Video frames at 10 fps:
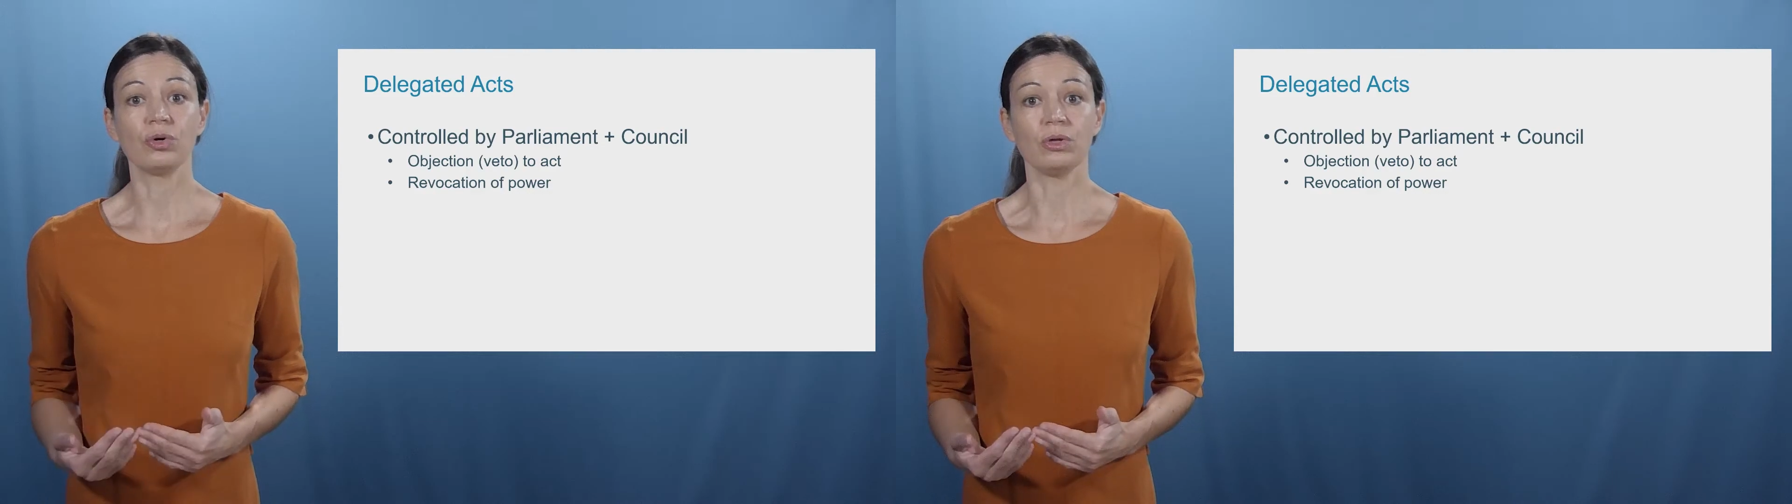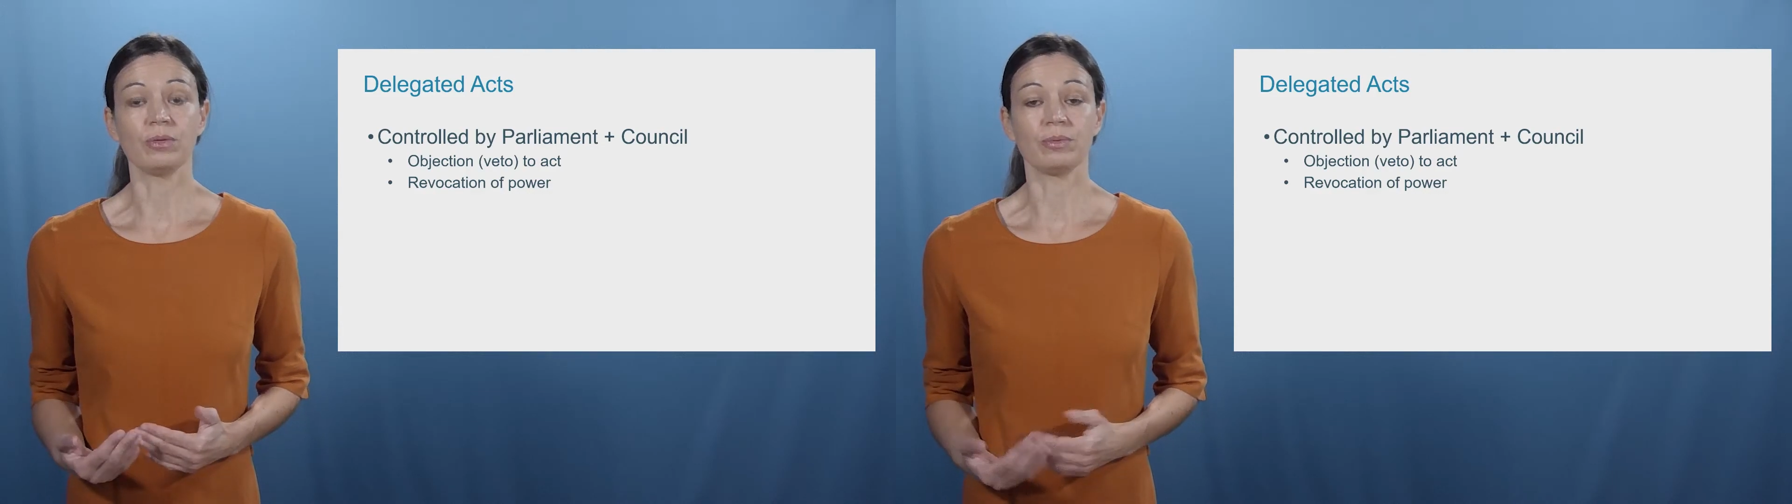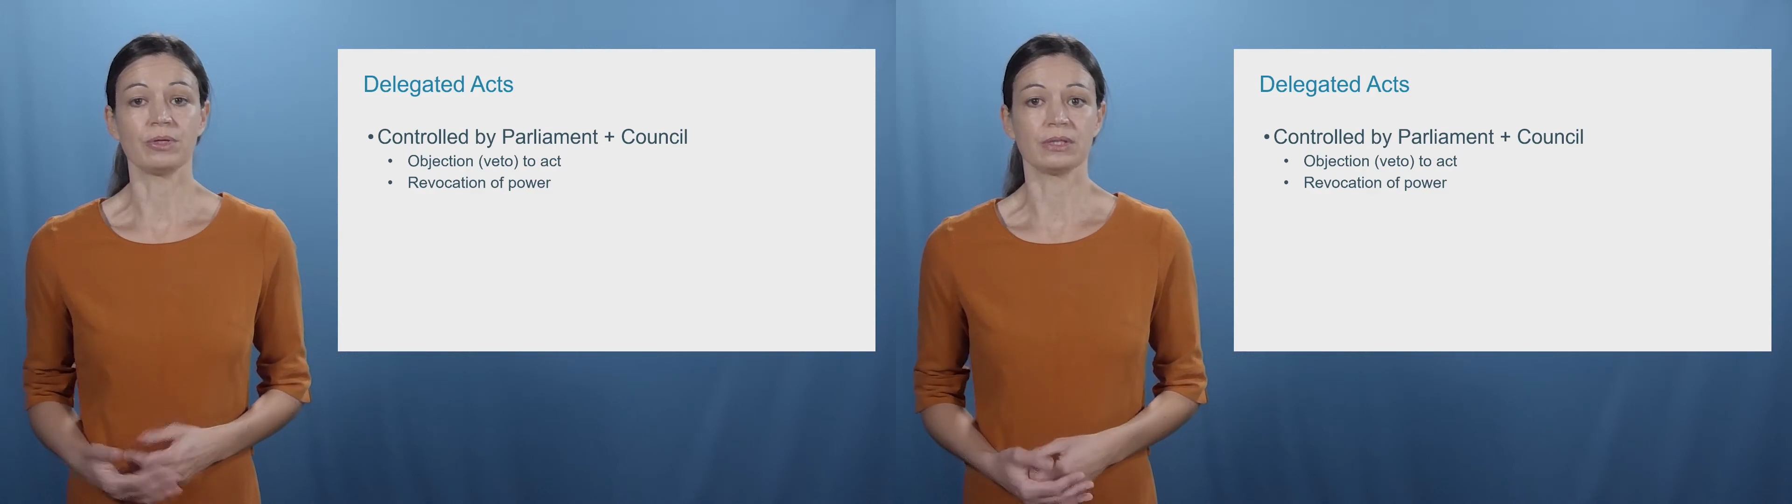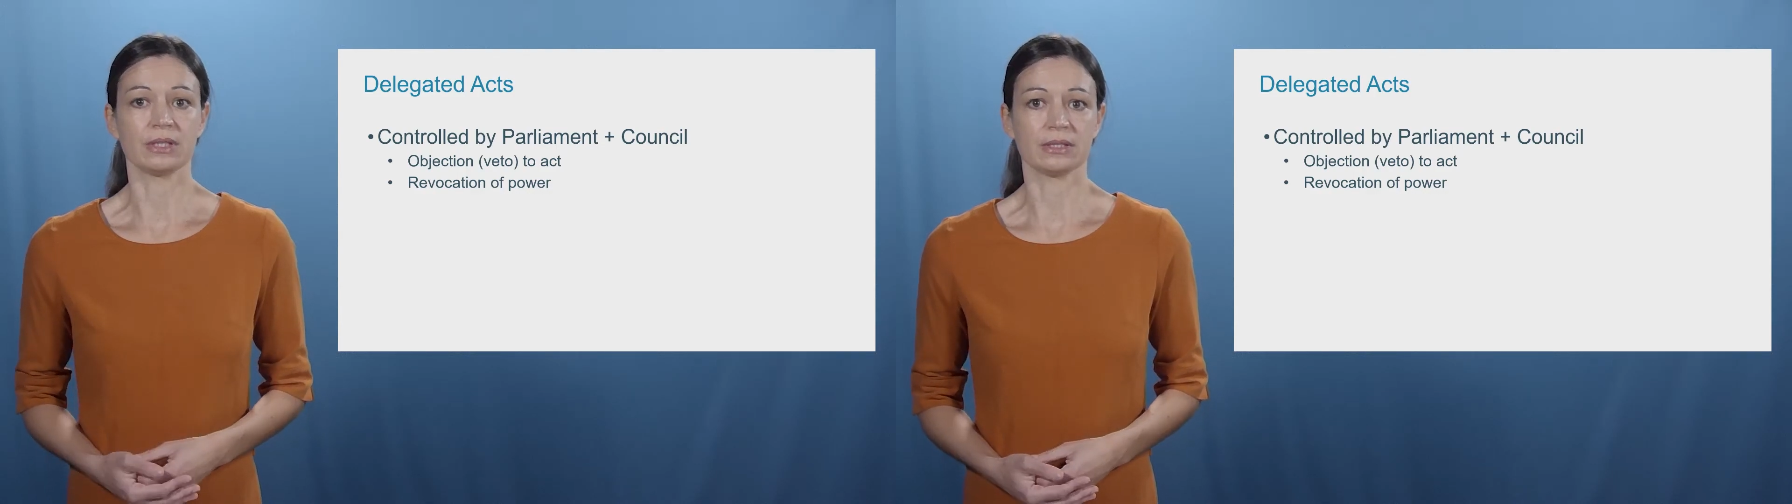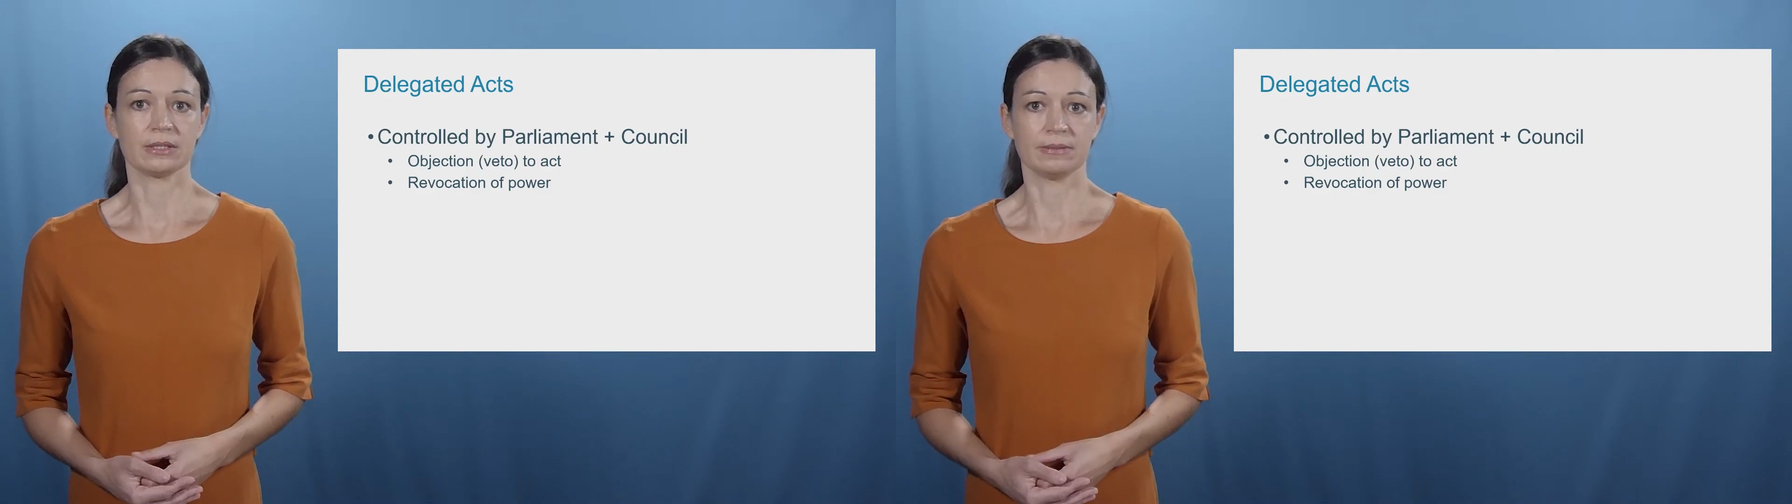the
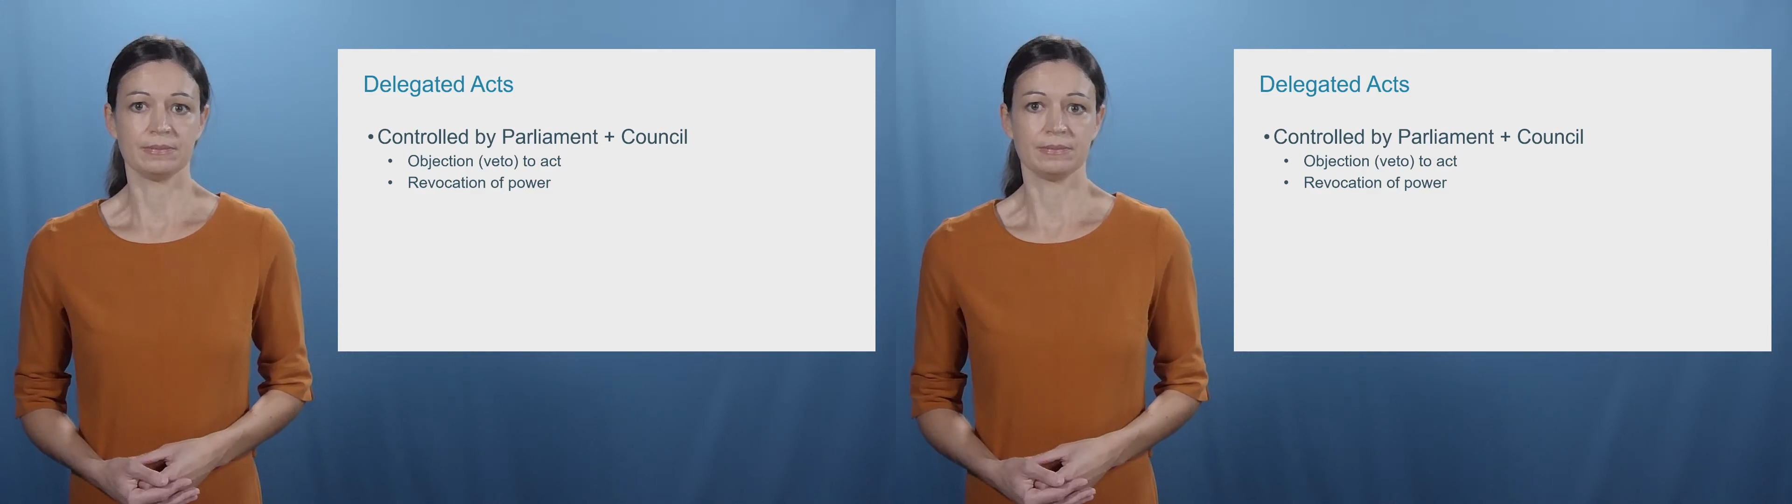process.